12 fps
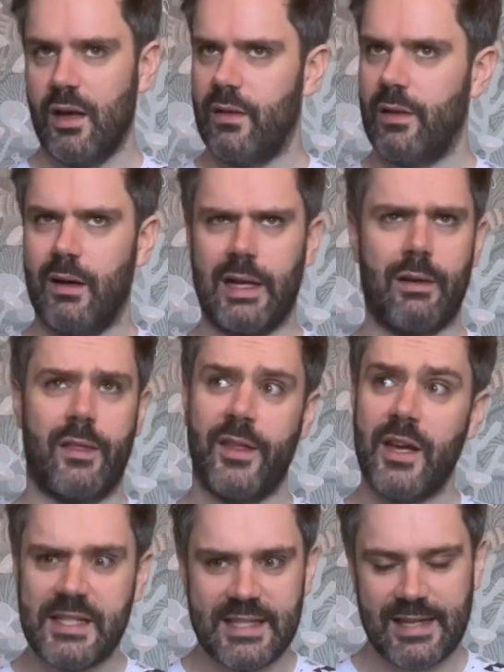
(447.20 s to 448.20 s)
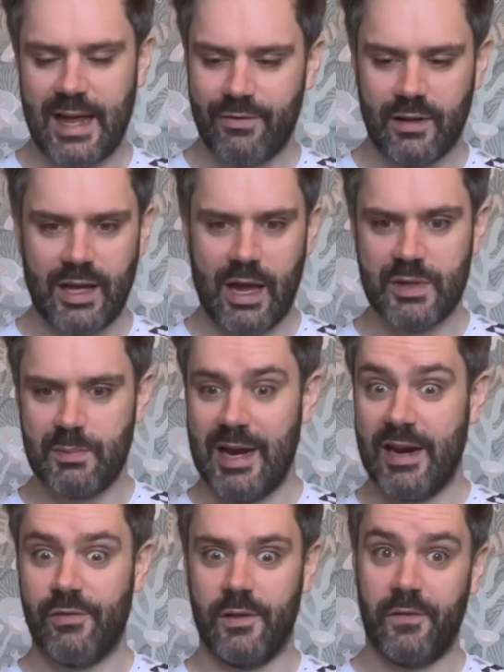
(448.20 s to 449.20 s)
like 37 games
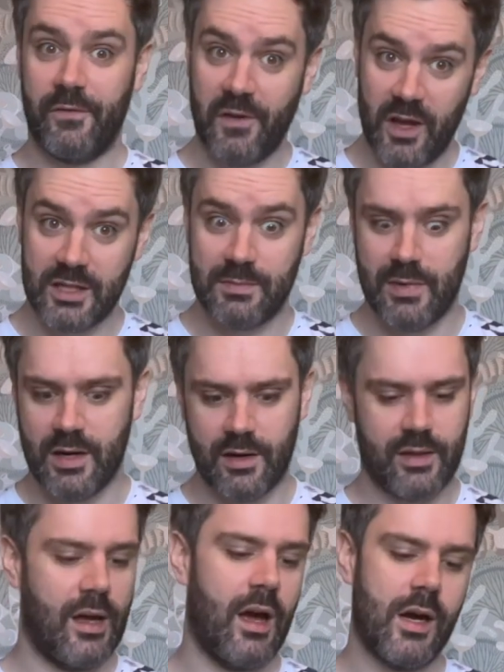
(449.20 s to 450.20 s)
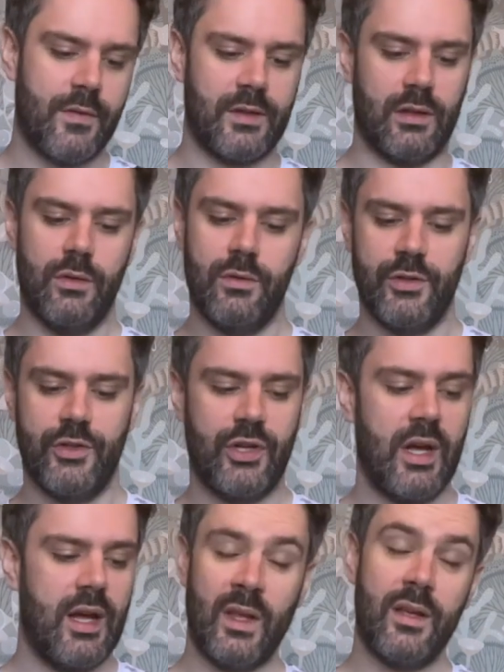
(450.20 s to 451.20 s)
planned for the first month after launch.
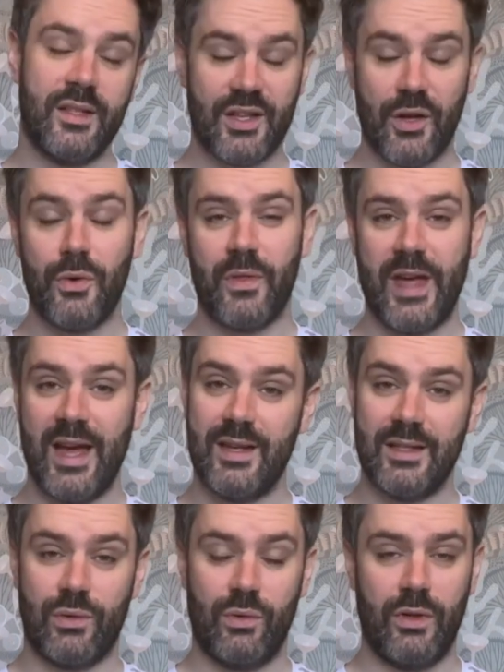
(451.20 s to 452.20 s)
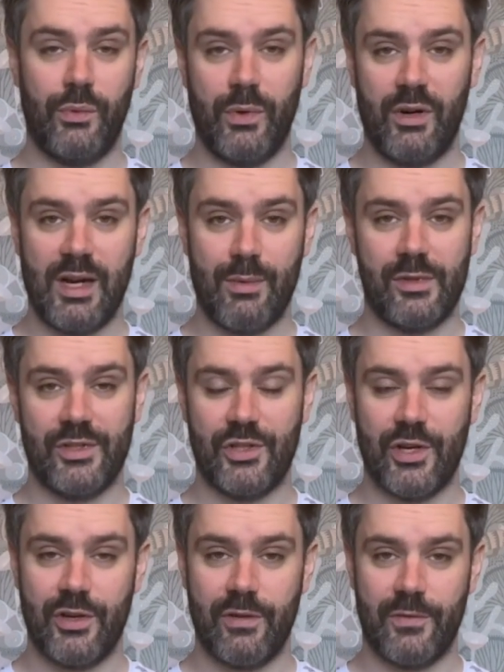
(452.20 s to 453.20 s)
So that is all that we're able to
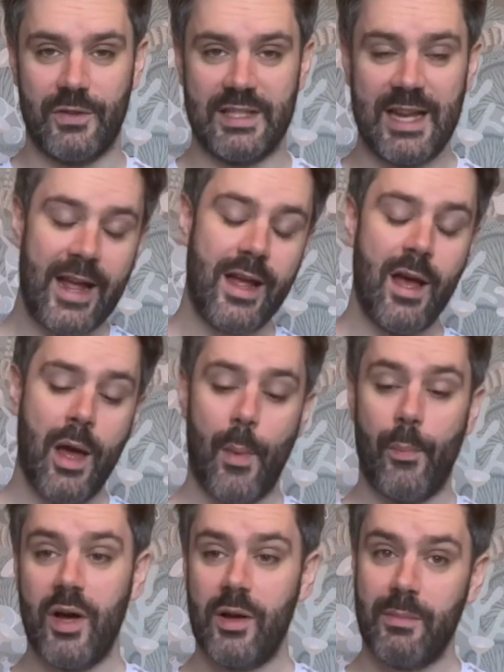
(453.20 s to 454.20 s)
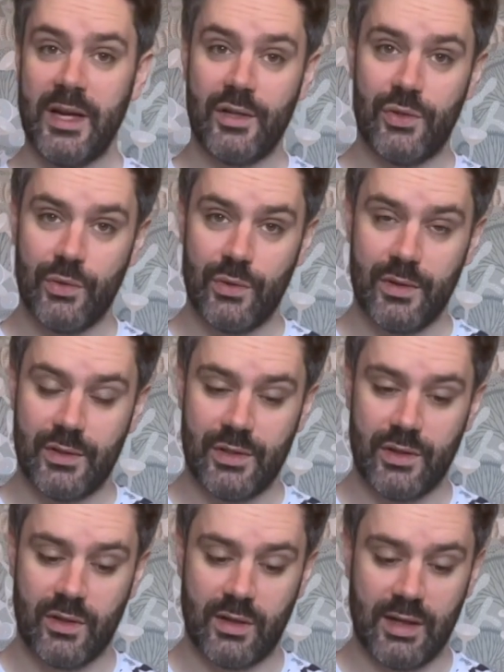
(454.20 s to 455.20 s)
show you for today, but make sure
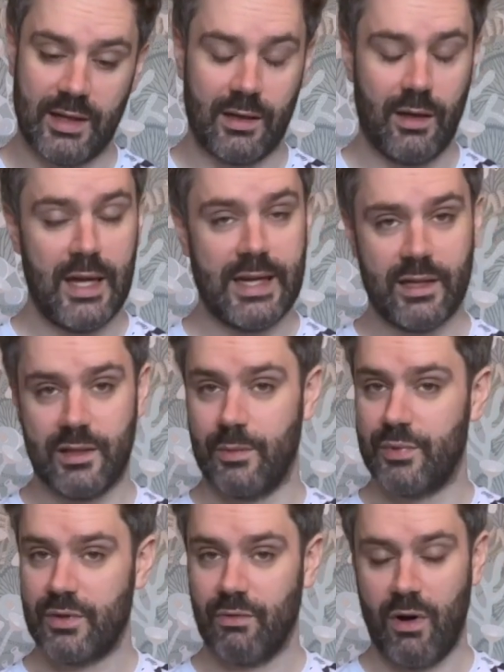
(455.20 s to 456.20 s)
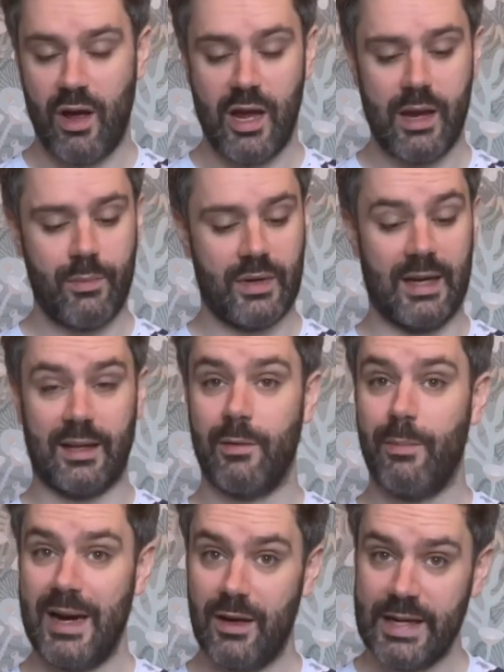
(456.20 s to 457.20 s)
to click like, subscribe, click the
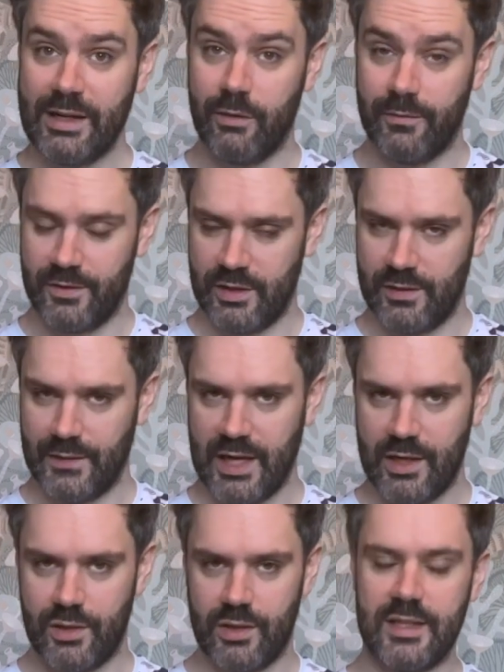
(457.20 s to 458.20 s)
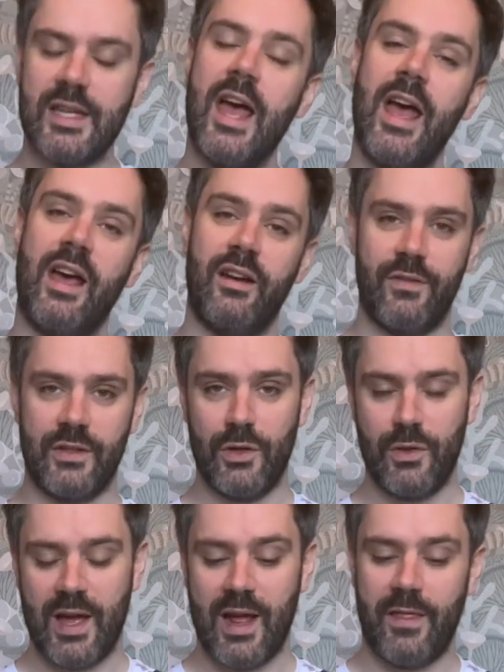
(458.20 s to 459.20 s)
bell icon for notifications, and if you do
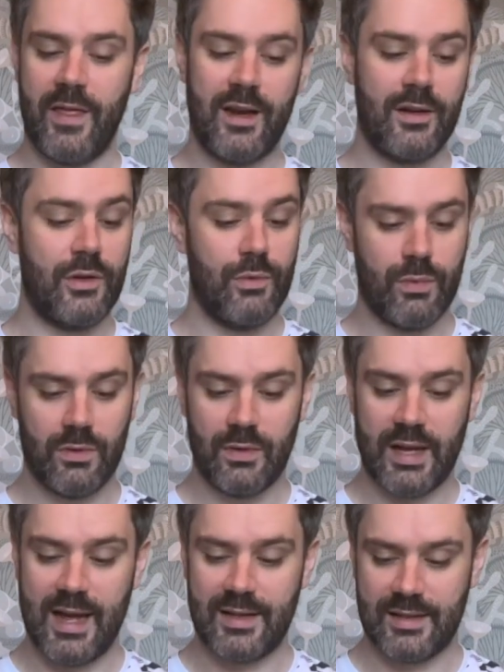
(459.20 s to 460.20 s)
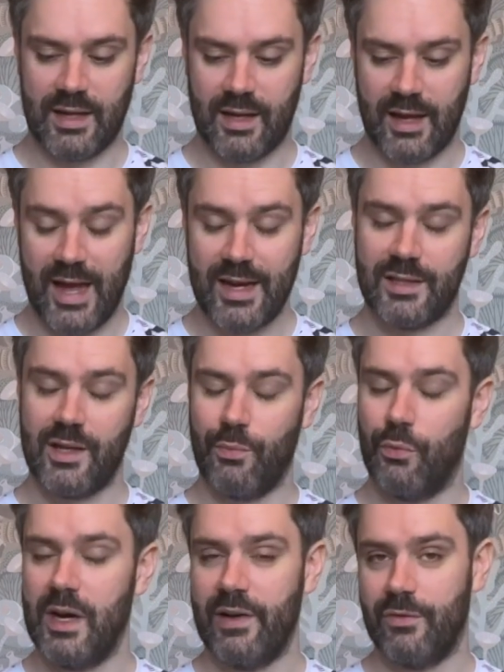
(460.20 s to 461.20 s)
that, then you will get a heads up
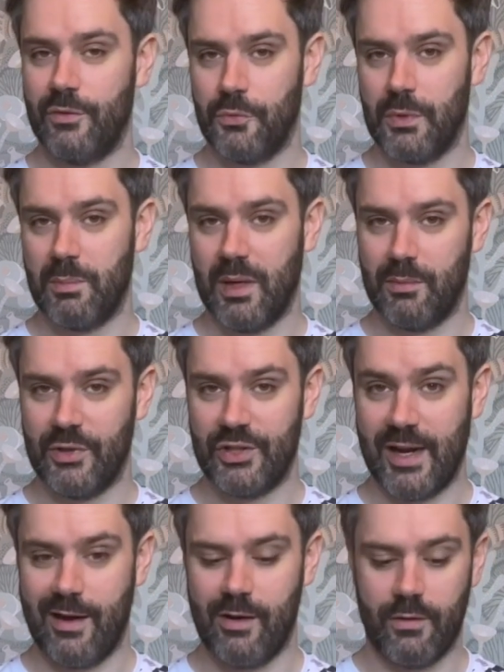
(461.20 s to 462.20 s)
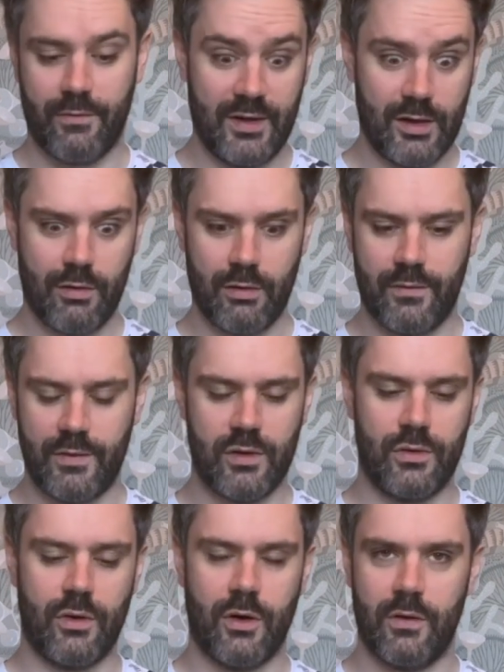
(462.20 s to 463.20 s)
whenever we publish our video
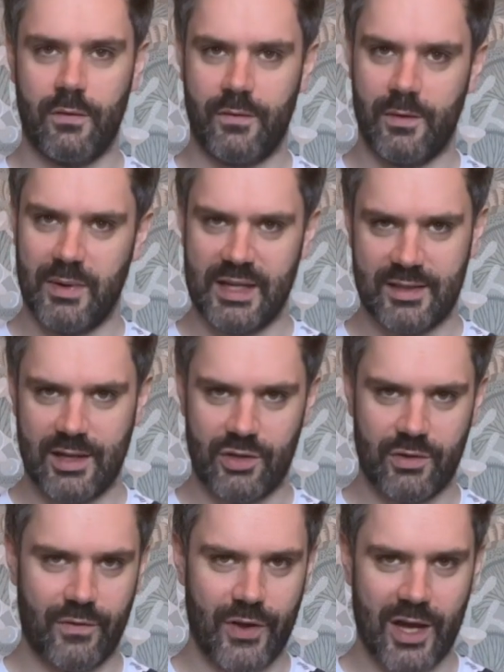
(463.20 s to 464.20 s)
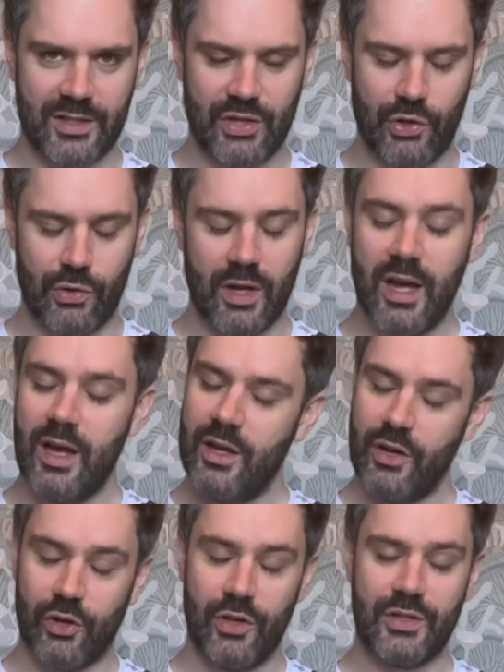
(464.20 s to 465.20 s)
review of the PlayStation VR 2.
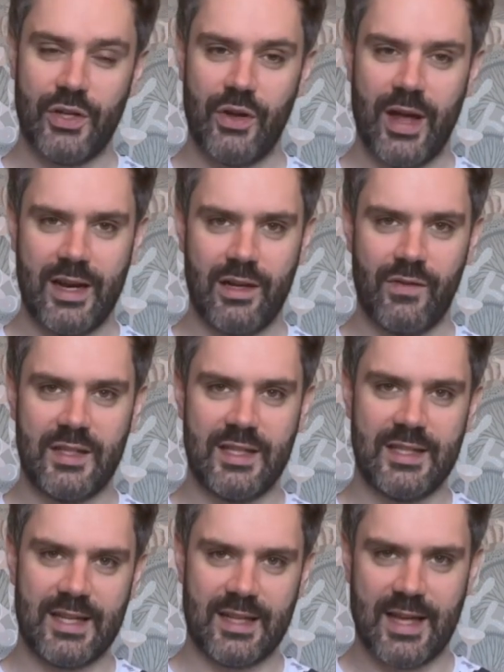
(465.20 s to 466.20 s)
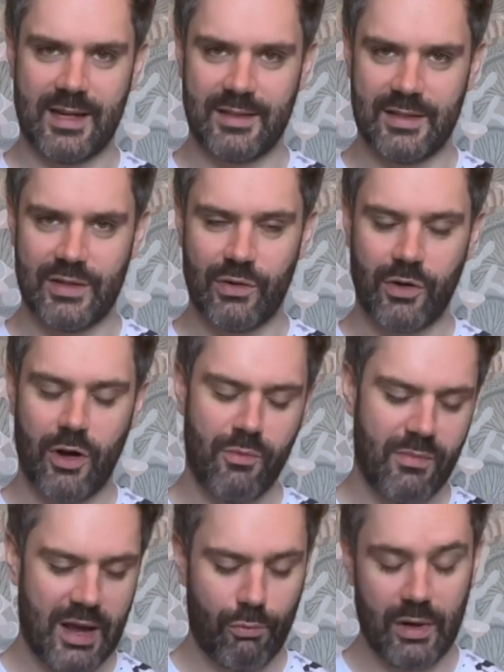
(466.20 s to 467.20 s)
You can also head over to
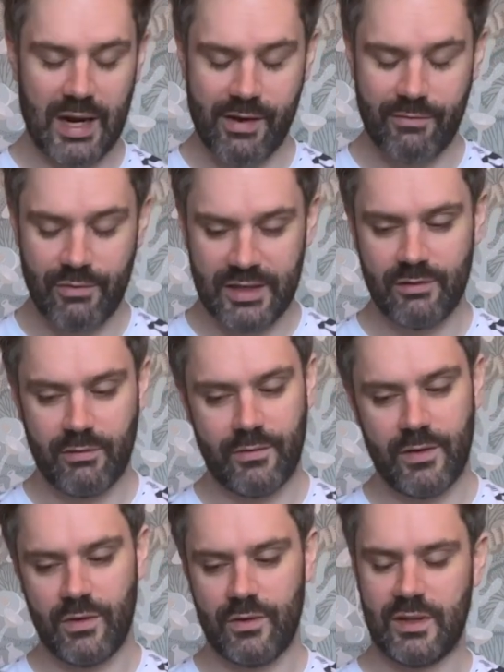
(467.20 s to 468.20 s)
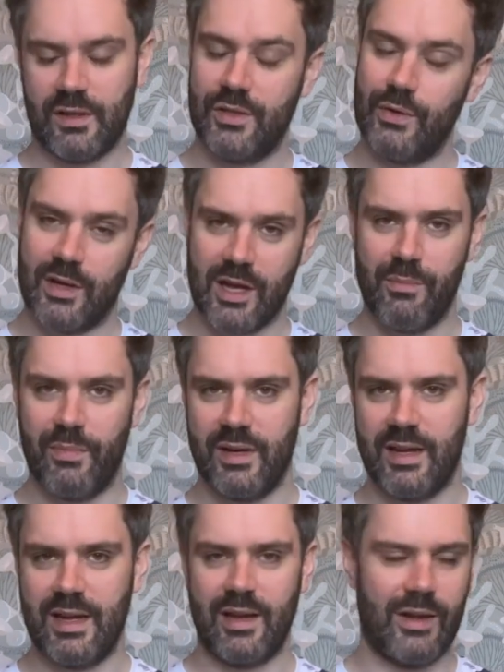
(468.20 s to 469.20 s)
thesixthaxis.com and we'll have written reviews to
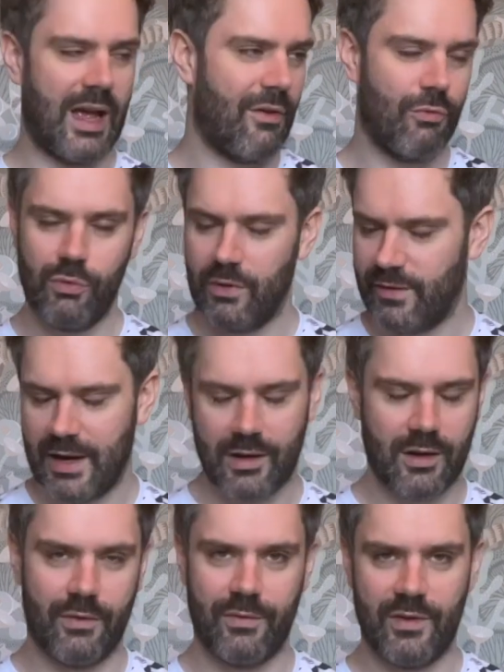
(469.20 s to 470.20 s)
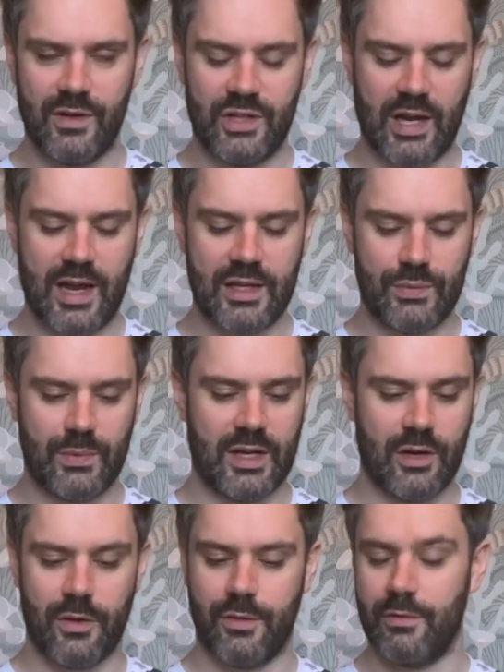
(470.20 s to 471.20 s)
accompany all of our coverage as we
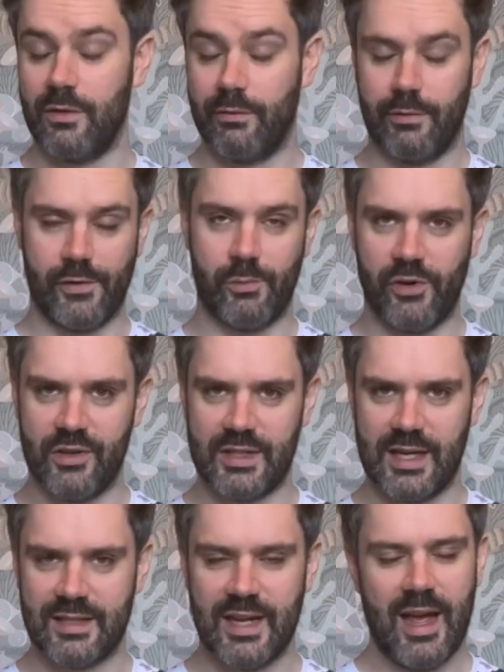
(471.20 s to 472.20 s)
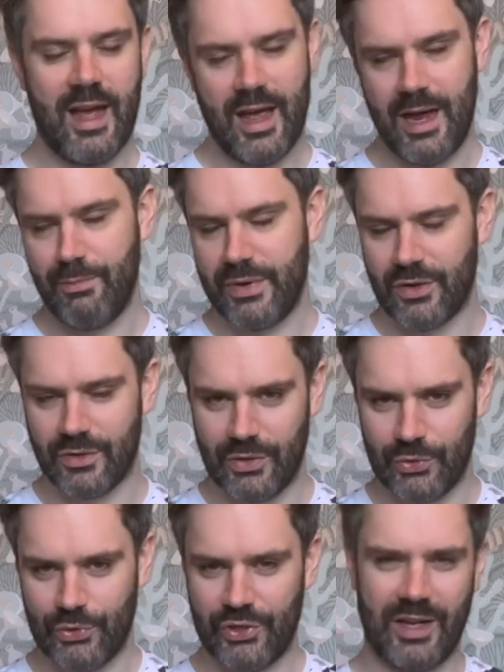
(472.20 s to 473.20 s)
go through the review process and beyond
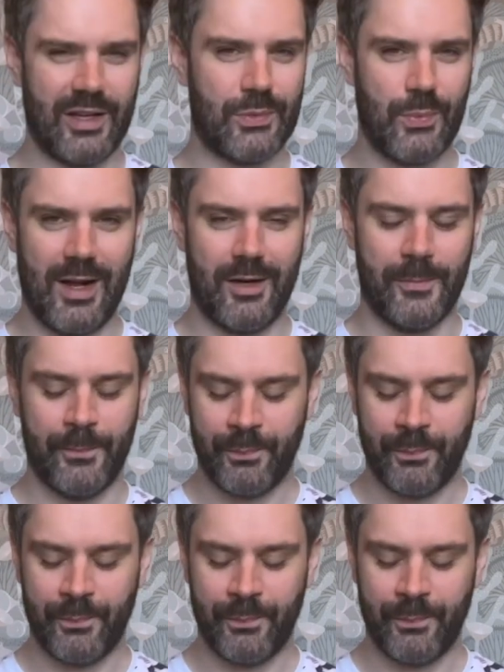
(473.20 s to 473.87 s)
launch as well.